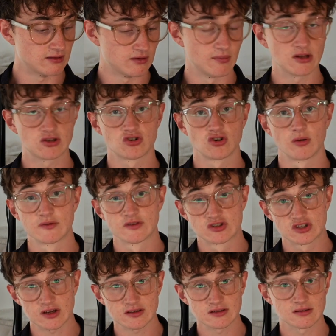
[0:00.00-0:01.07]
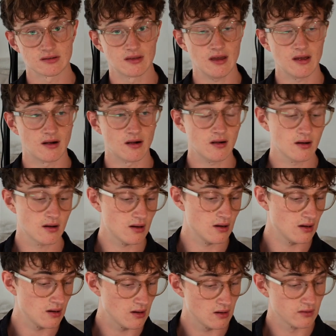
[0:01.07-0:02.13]
and the metronome is just there
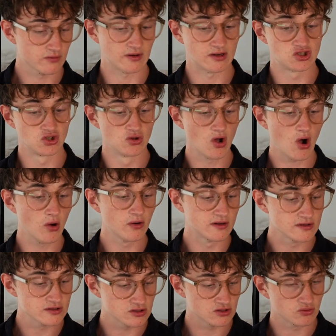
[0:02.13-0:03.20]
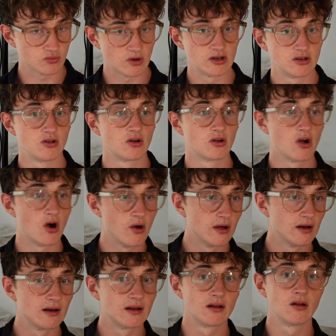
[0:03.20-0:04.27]
so that you notice when you're
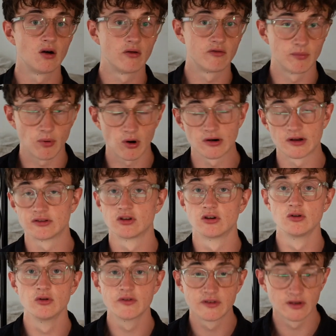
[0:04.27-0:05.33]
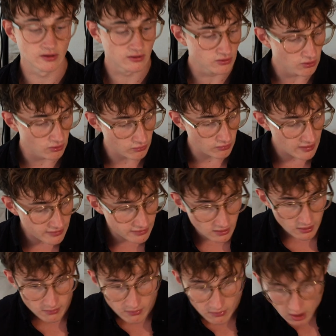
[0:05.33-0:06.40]
going a little overboard and you're losing your rhythm,